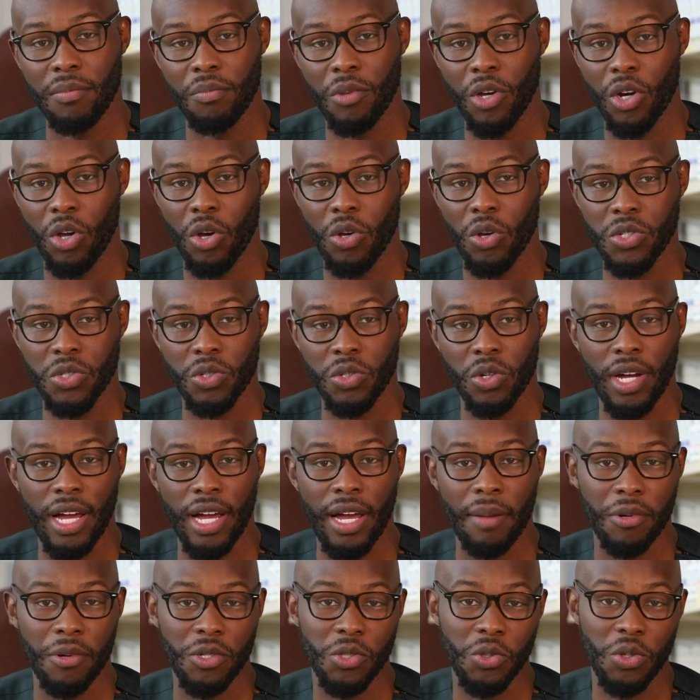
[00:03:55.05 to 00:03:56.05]
but also an
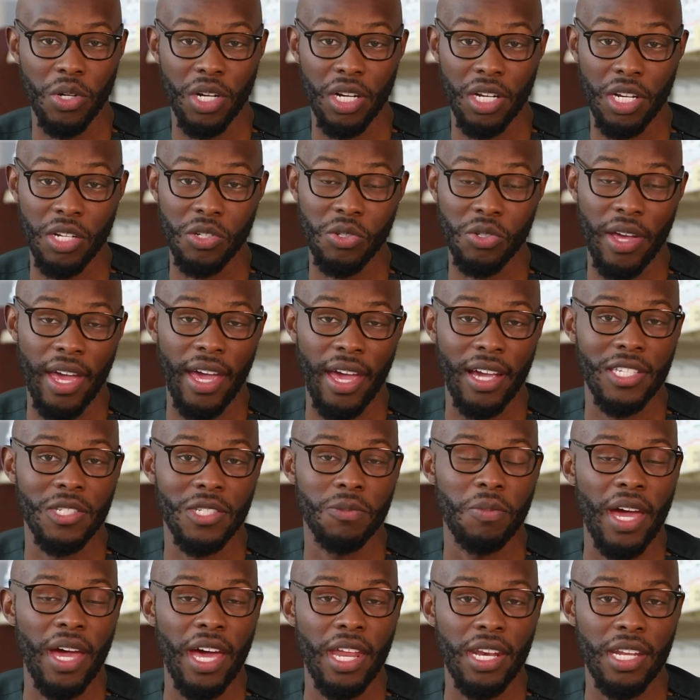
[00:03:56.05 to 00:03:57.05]
opportunity to
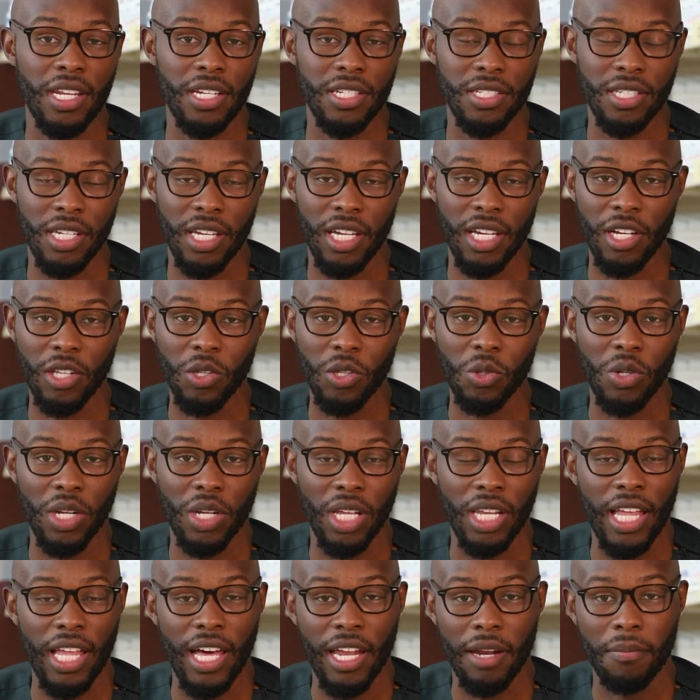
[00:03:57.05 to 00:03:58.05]
expand it to include a
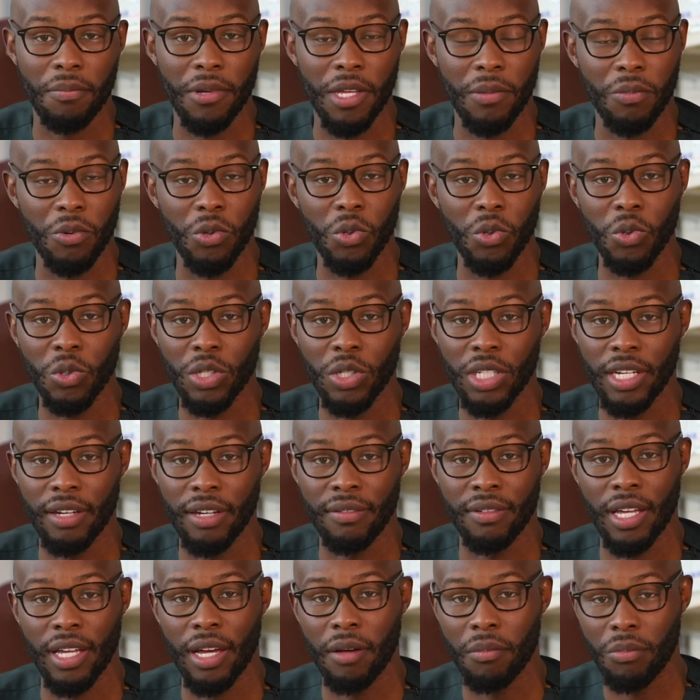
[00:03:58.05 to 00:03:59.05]
lot of people who
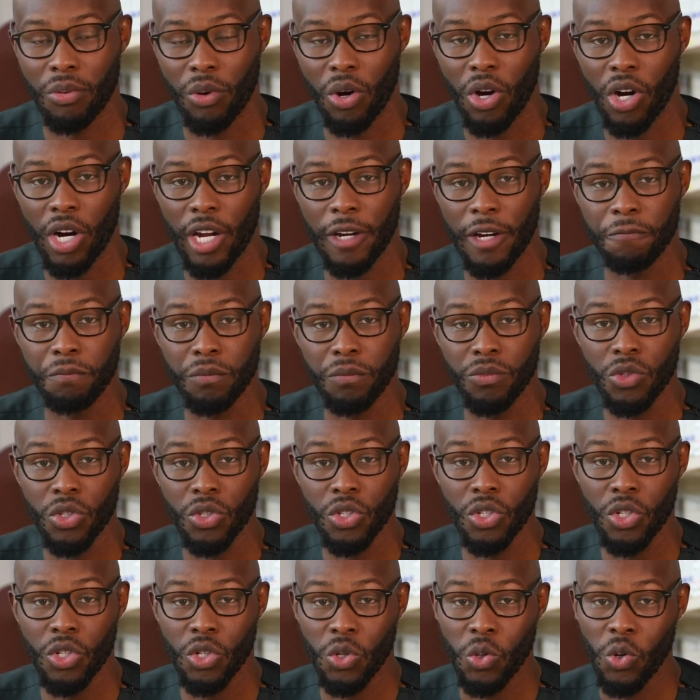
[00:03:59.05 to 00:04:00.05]
live abroad,
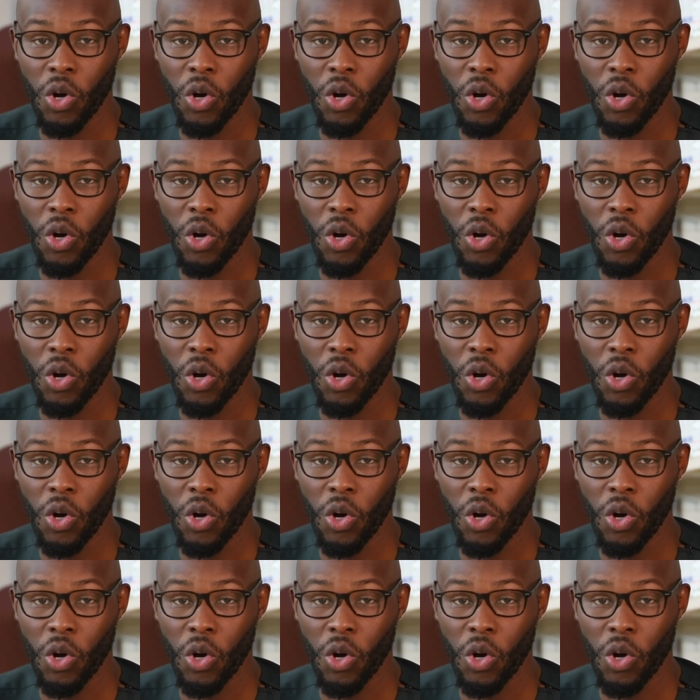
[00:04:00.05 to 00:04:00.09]
who